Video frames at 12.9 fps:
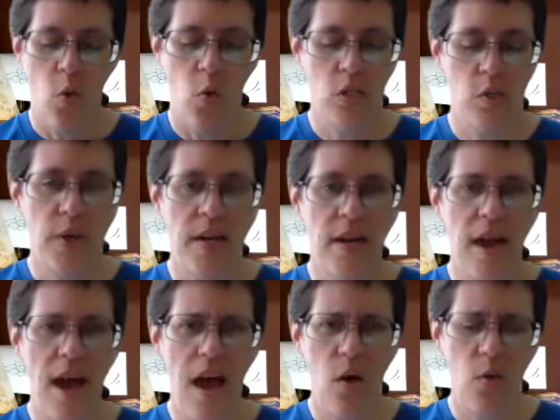or spend
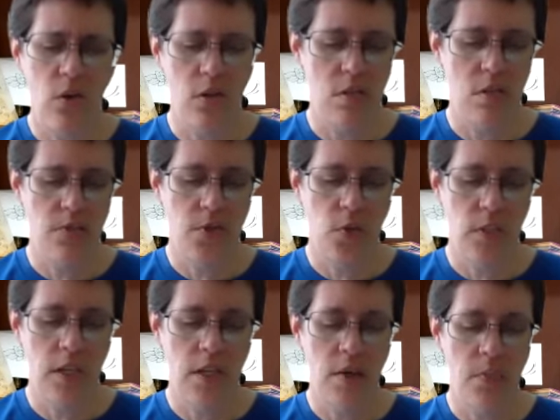hours
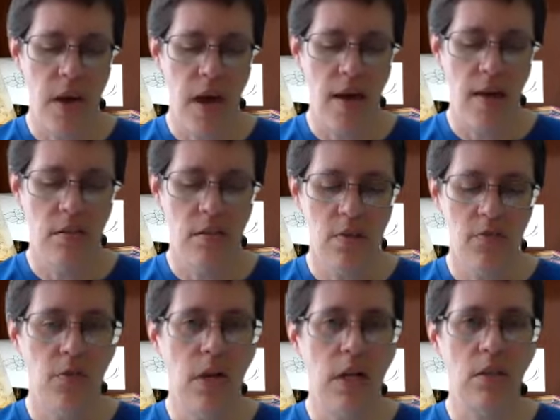folding piles
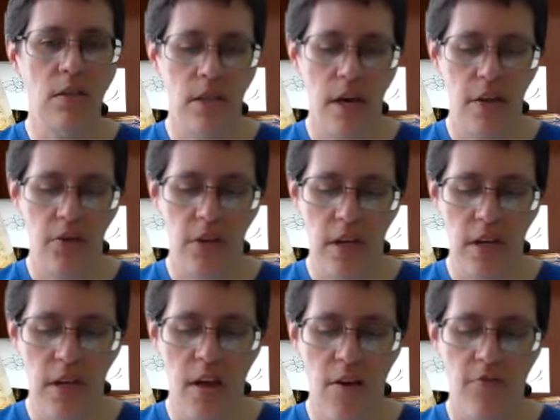of wrinkled
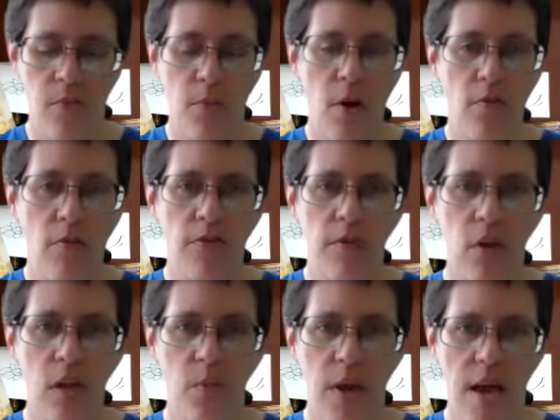laundry from
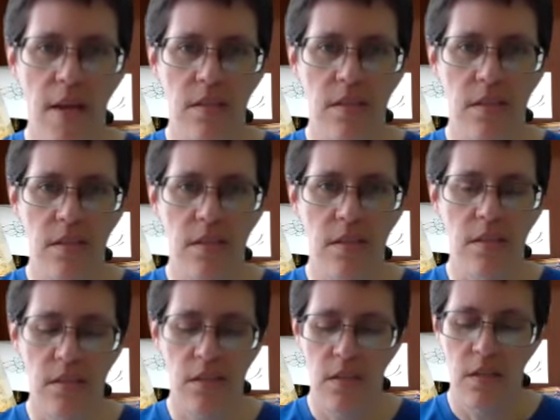overflowing baskets.